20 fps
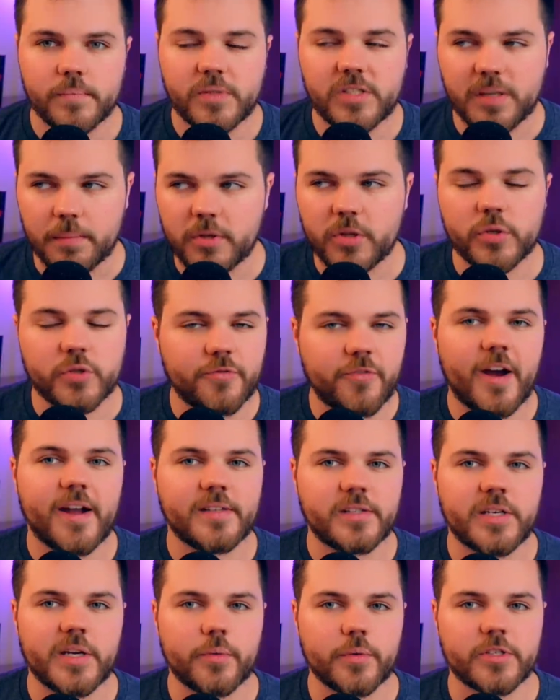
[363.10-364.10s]
some of those
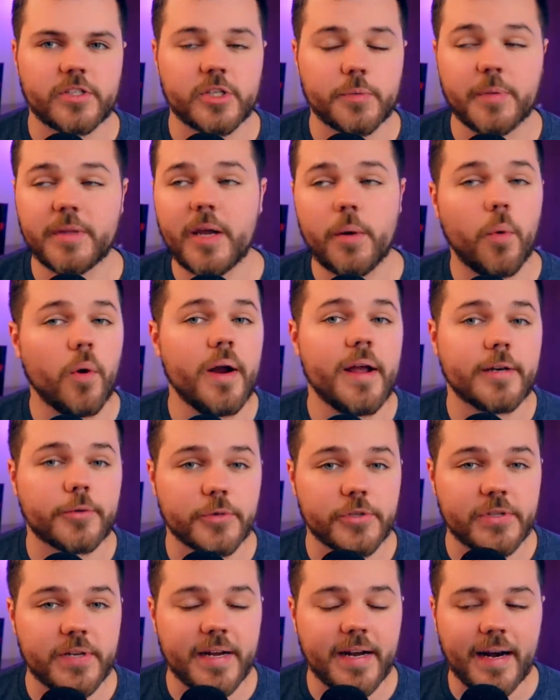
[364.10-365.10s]
fight sequences, but they were
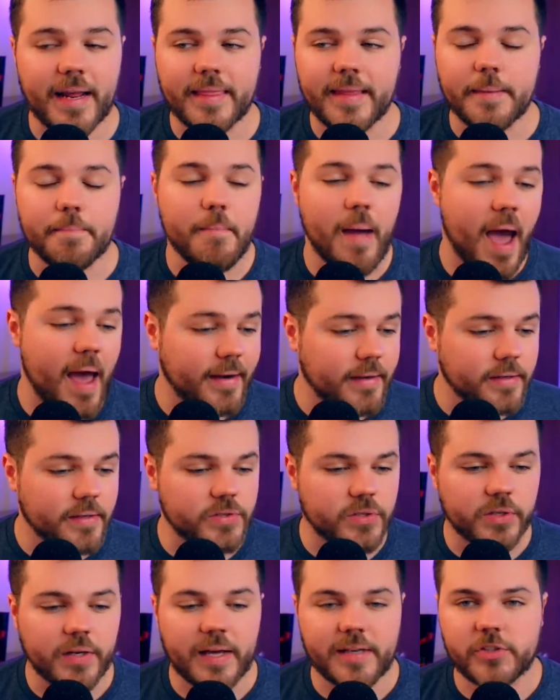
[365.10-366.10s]
interesting, and I think Madden
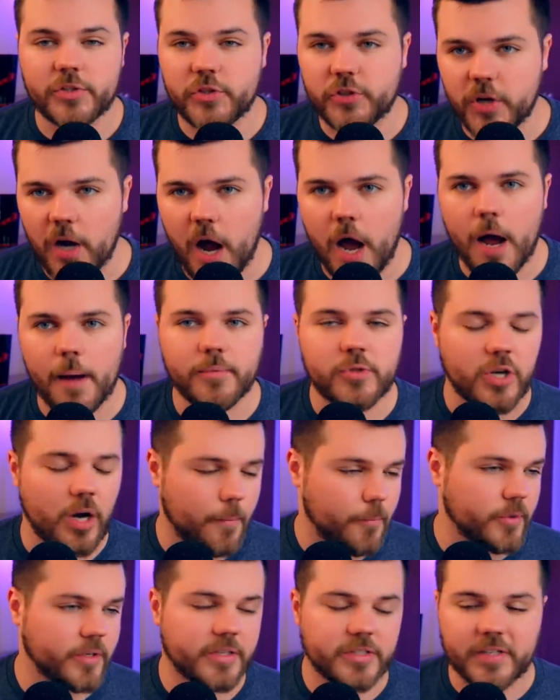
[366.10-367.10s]
does a nice job,
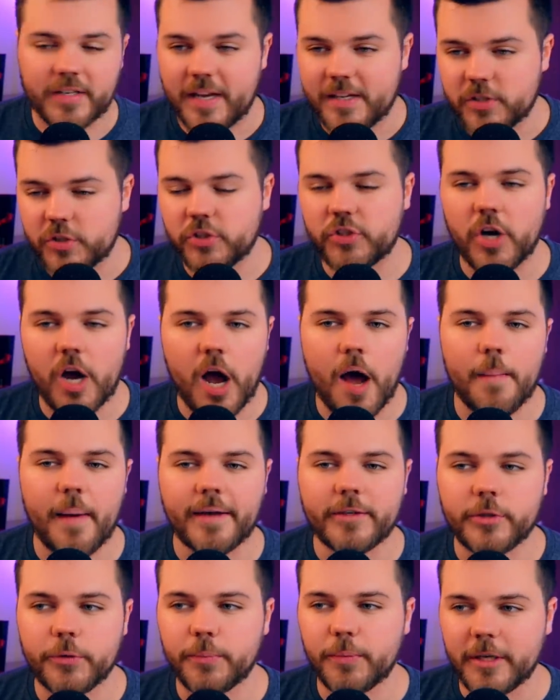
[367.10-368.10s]
Chopra does a nice job. I
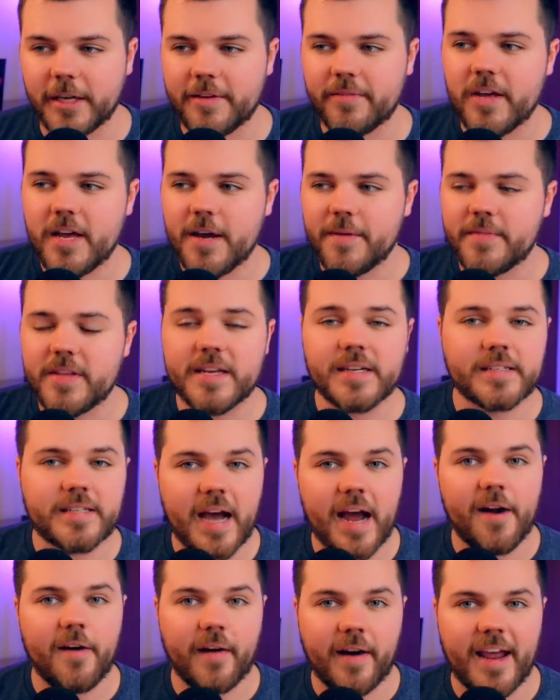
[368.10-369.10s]
do believe the
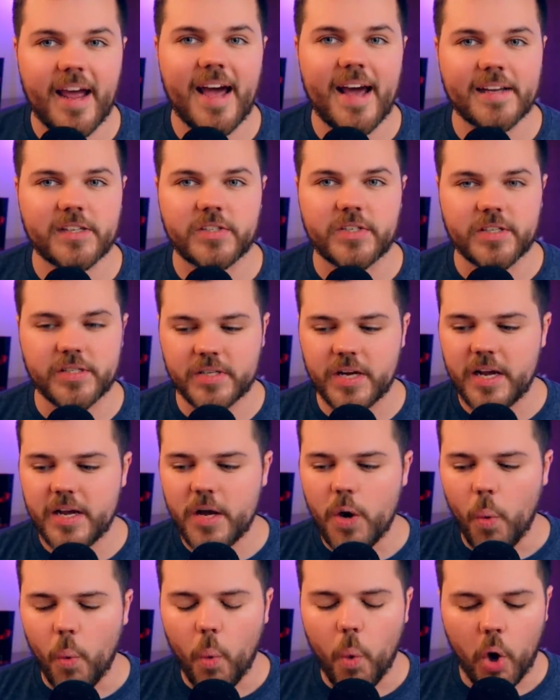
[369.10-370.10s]
entire cast is
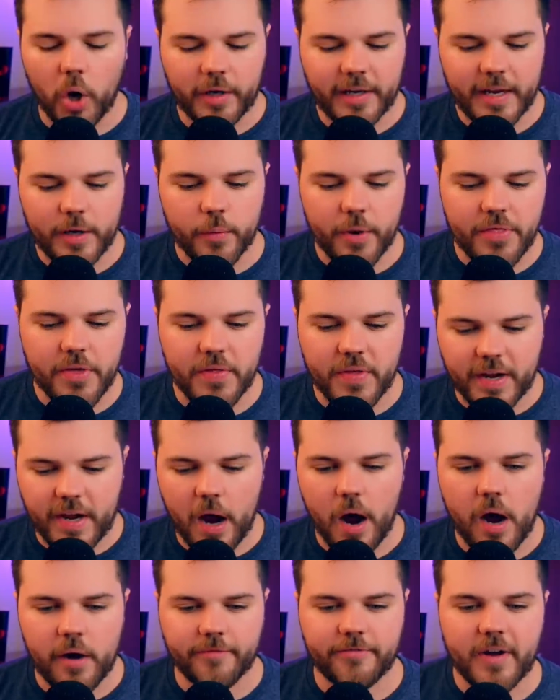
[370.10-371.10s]
working within the
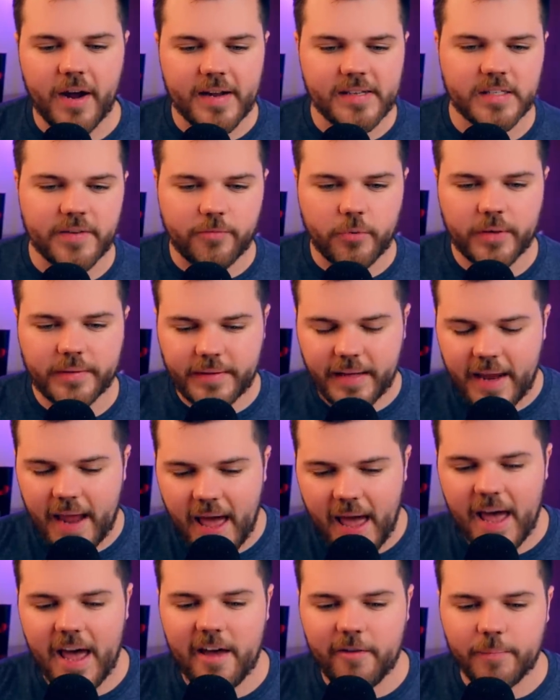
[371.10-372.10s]
confines of what they
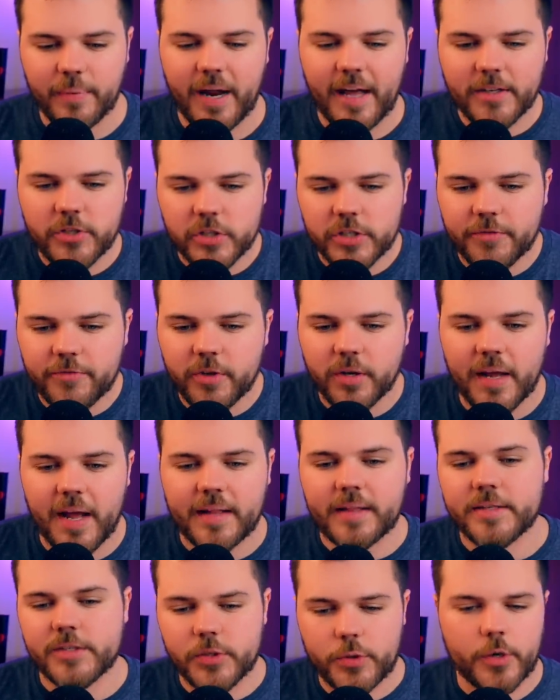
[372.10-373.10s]
have, but I just feel
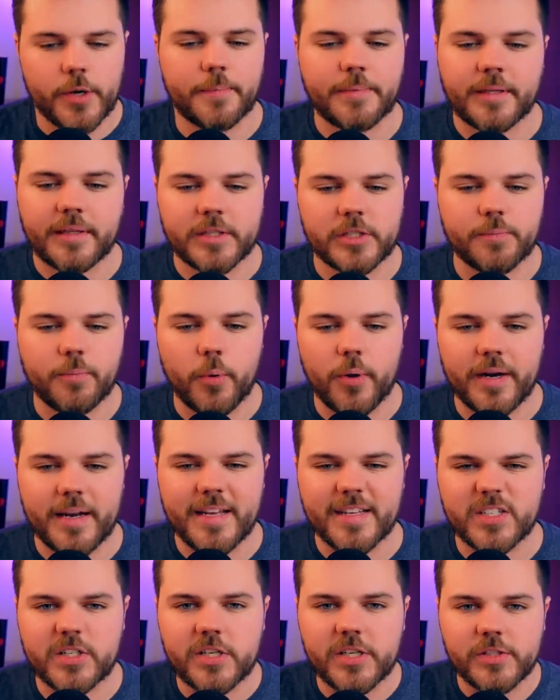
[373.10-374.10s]
like the script at this point
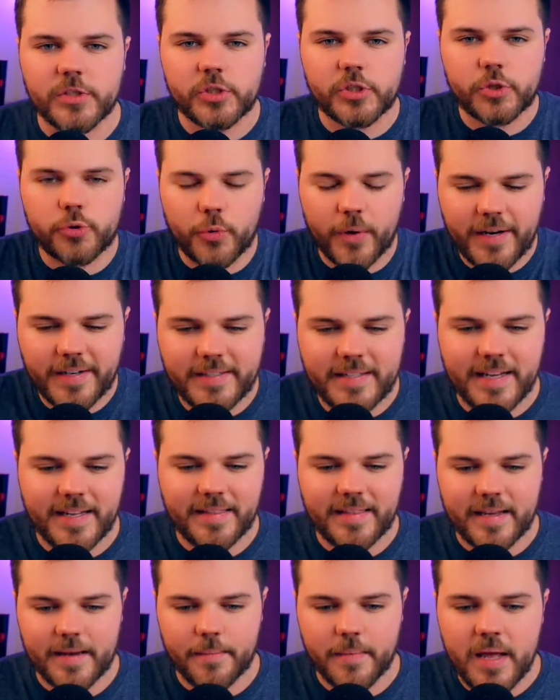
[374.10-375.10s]
is
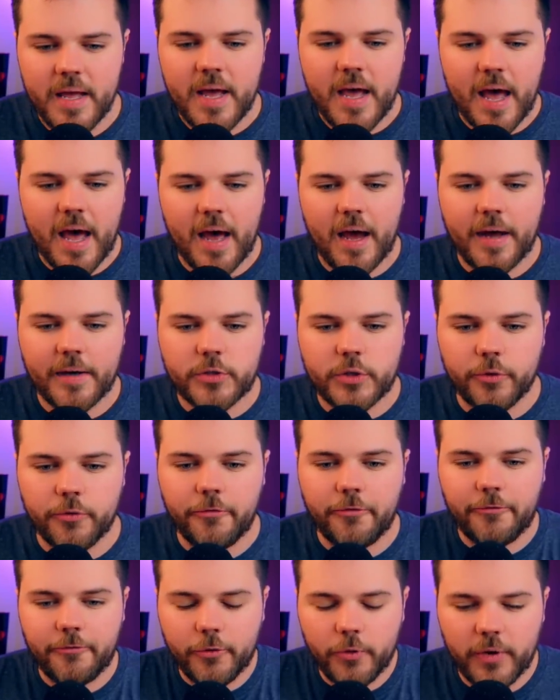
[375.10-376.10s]
constricting them uh, to
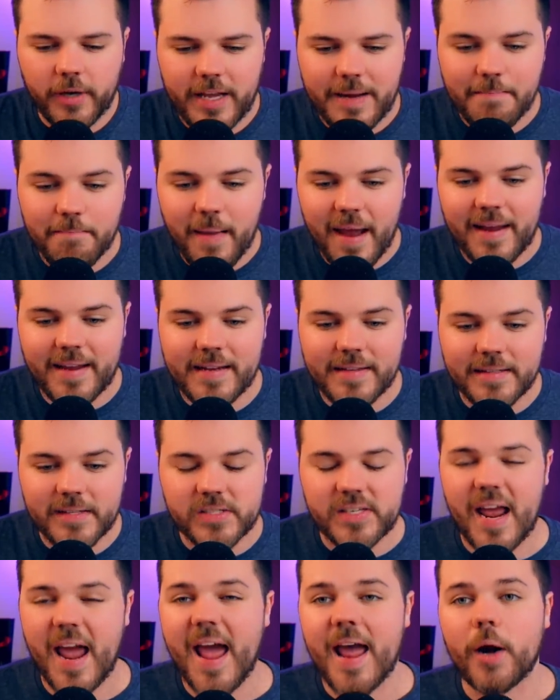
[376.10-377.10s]
fully making
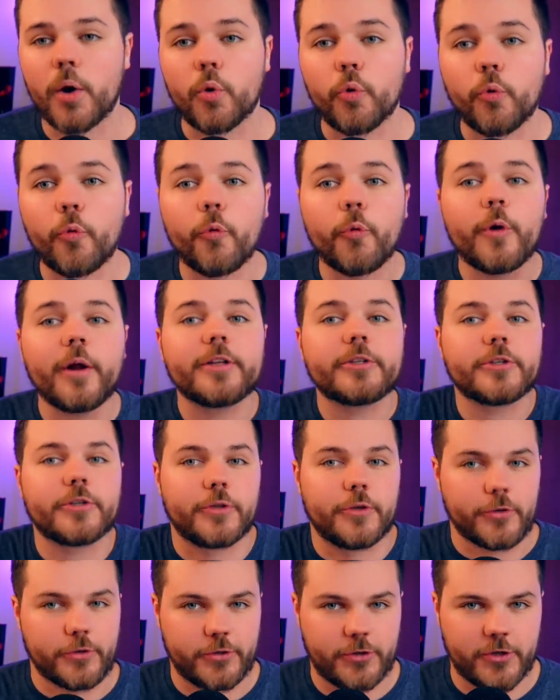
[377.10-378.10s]
this an
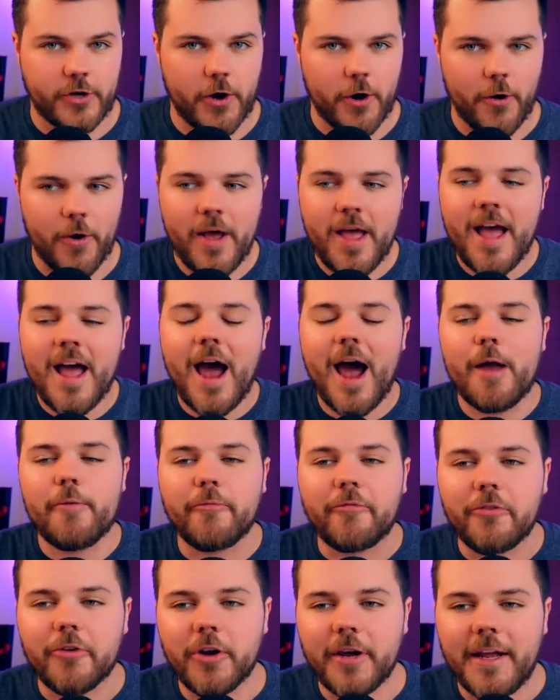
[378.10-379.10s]
original show. I'm
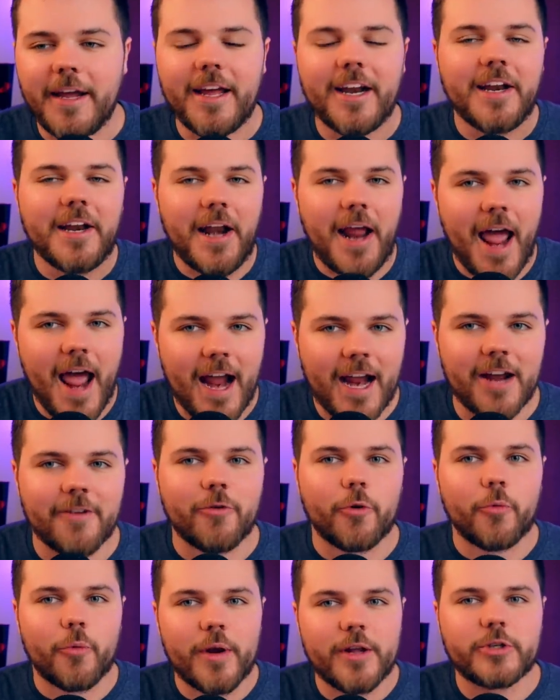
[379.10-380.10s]
feeling a lack of
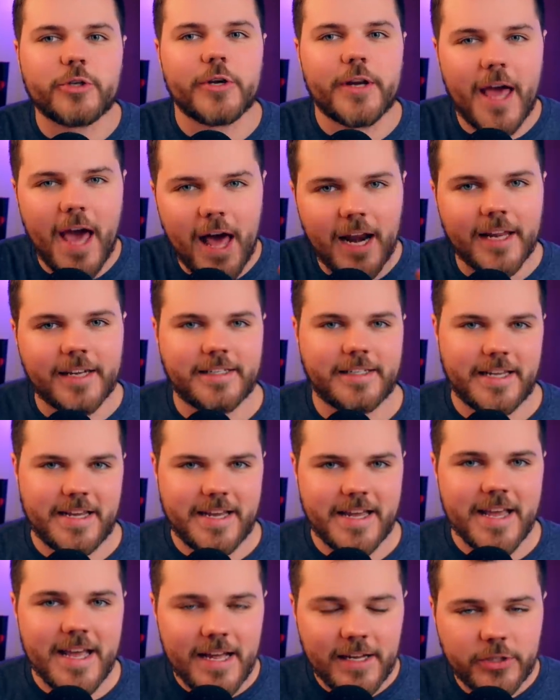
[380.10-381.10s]

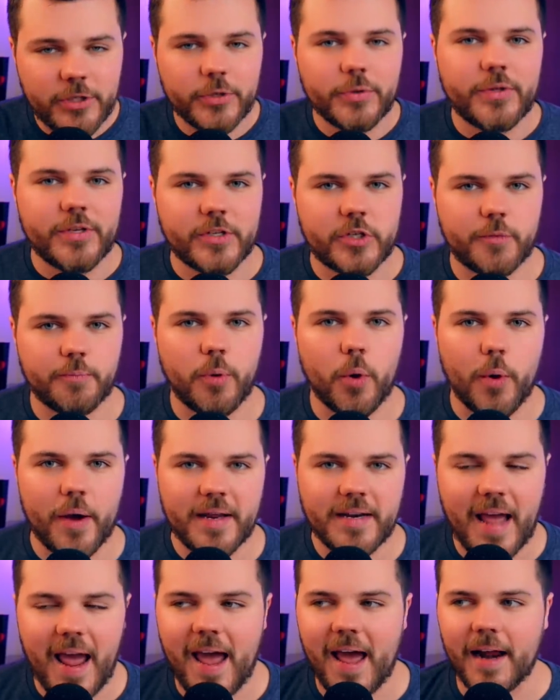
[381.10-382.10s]
originality to this
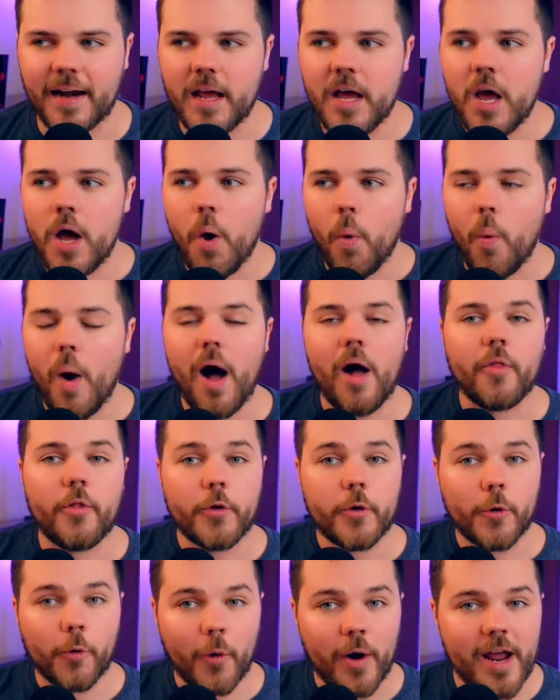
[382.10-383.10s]
point. And while The
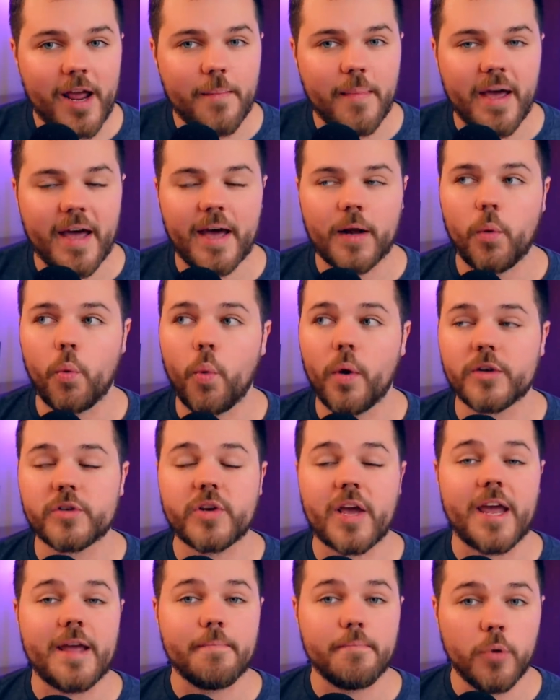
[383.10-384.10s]
Gray Man was
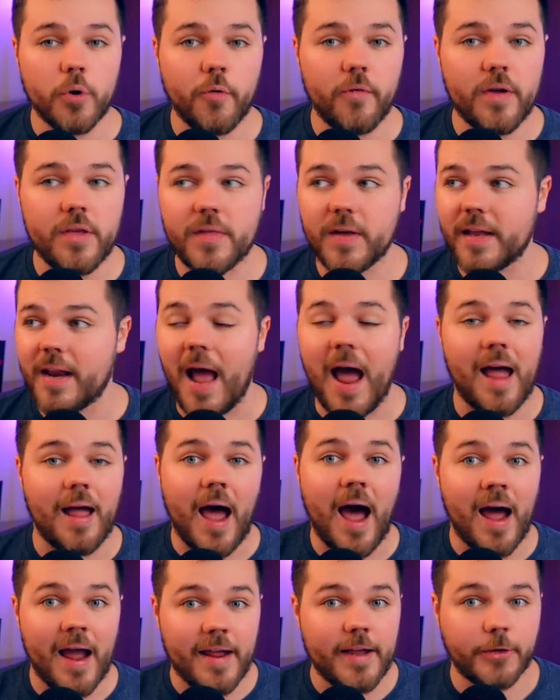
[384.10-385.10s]
a movie that
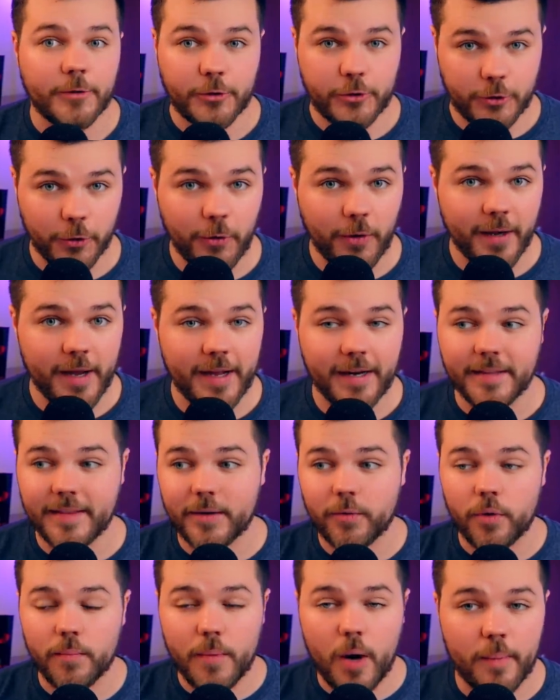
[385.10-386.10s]
I enjoyed and
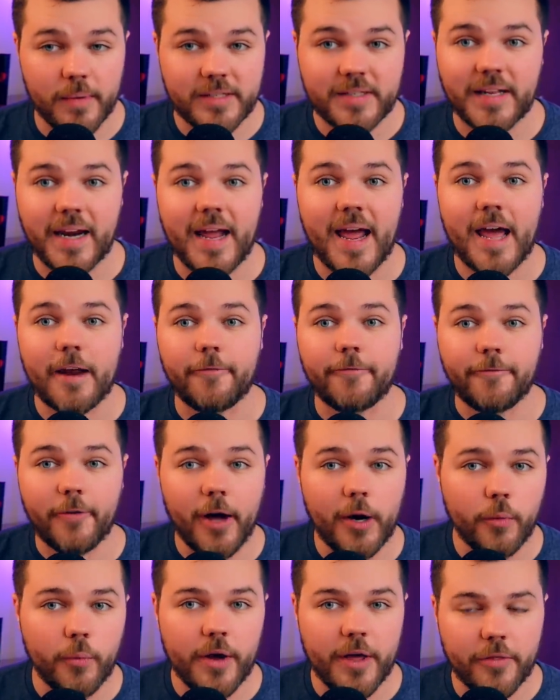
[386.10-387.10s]
there were moments that I had
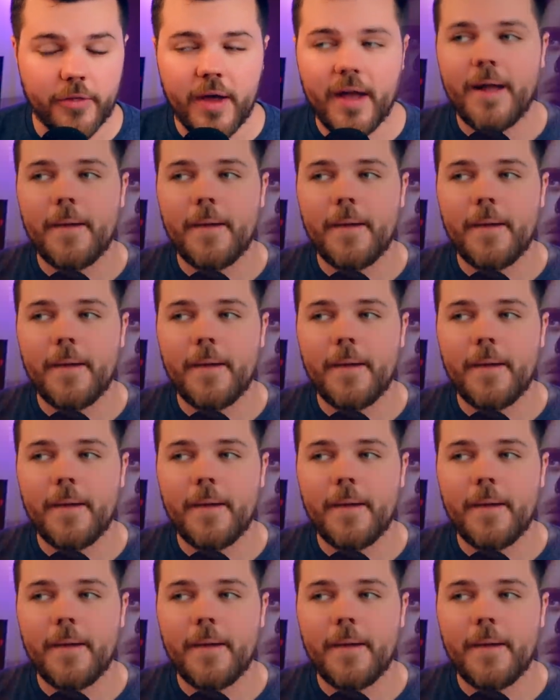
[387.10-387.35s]
fun with,